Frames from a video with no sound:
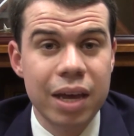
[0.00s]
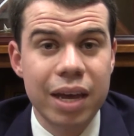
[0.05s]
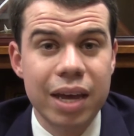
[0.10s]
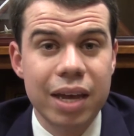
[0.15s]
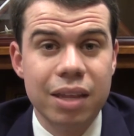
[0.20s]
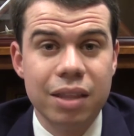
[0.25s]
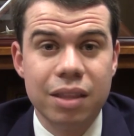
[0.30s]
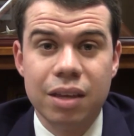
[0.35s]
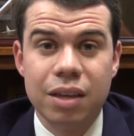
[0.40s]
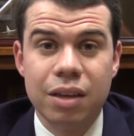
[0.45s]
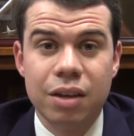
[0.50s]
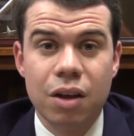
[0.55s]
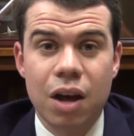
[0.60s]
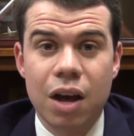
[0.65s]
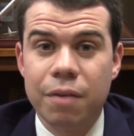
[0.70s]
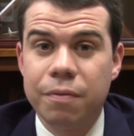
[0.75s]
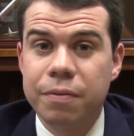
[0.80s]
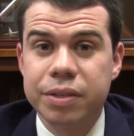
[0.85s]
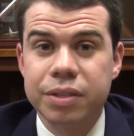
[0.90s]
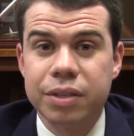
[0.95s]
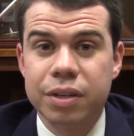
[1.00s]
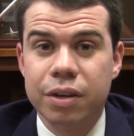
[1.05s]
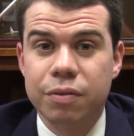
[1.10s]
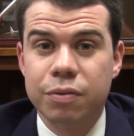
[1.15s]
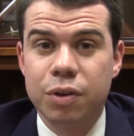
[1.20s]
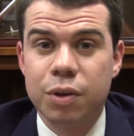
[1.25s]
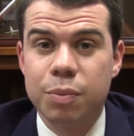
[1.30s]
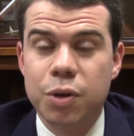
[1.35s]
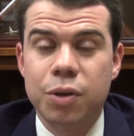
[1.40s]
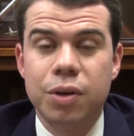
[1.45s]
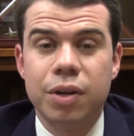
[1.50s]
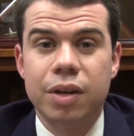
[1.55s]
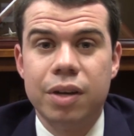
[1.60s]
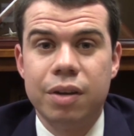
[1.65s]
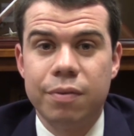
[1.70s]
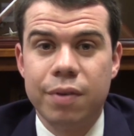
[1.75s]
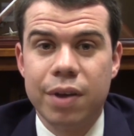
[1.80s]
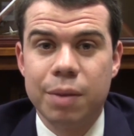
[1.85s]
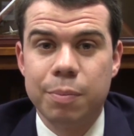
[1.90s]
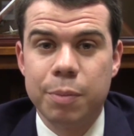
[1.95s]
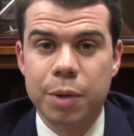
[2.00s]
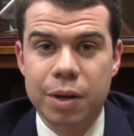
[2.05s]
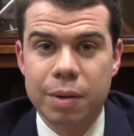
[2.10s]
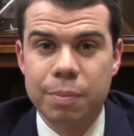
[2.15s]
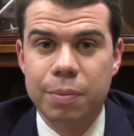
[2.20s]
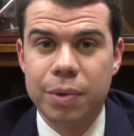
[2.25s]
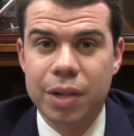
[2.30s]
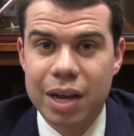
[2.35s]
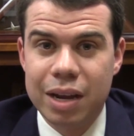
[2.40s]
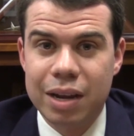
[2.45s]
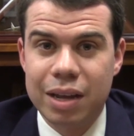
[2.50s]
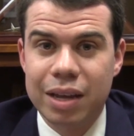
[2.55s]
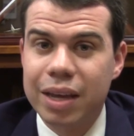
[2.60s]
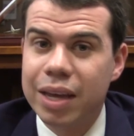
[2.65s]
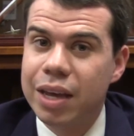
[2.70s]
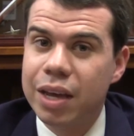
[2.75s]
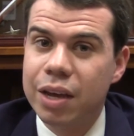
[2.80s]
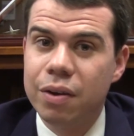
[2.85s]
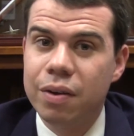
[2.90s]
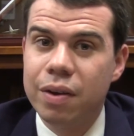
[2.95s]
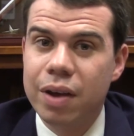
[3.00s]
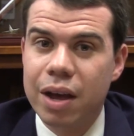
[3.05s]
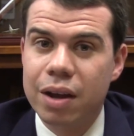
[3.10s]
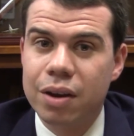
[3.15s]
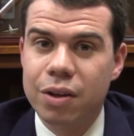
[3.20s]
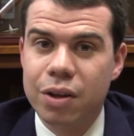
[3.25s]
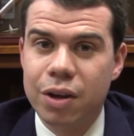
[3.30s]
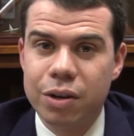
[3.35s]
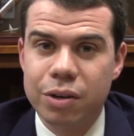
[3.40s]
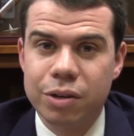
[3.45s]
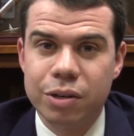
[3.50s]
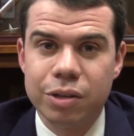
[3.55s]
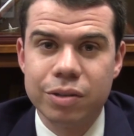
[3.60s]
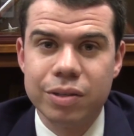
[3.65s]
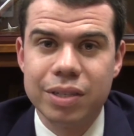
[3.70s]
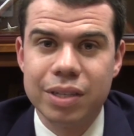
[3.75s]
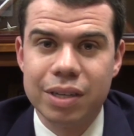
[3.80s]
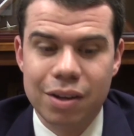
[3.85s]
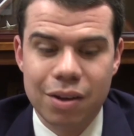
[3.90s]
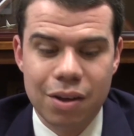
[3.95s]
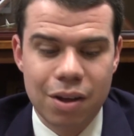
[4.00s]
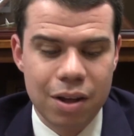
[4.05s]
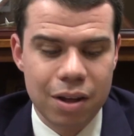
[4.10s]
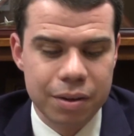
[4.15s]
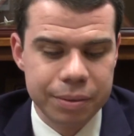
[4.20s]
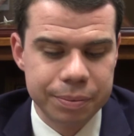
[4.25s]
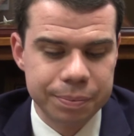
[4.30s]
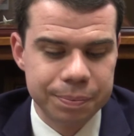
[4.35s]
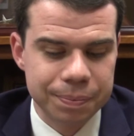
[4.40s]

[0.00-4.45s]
in the Office of Community Development and Planning here at Gardner City Hall.